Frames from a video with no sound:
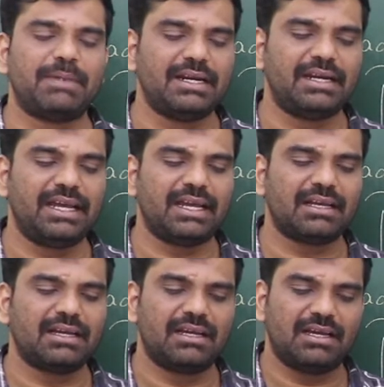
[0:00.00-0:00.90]

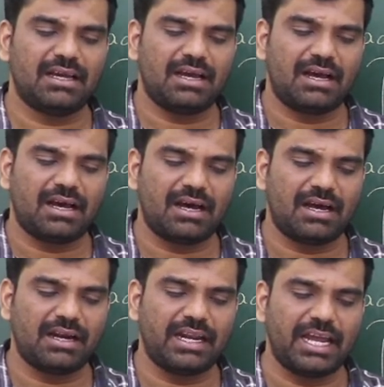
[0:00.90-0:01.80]
painting
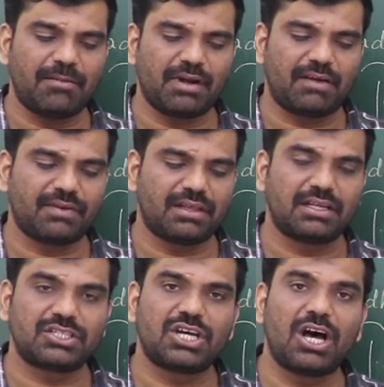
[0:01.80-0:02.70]
are named after
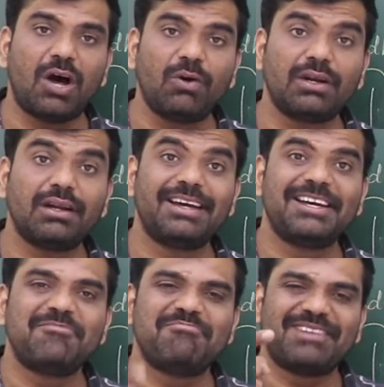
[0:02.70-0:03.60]
the
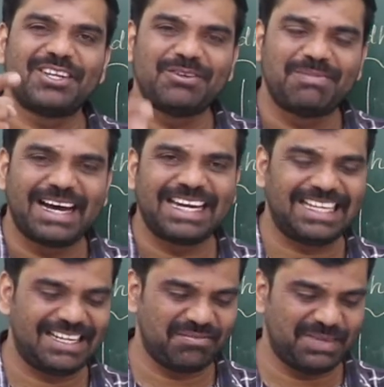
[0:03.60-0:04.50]
town Madhubani in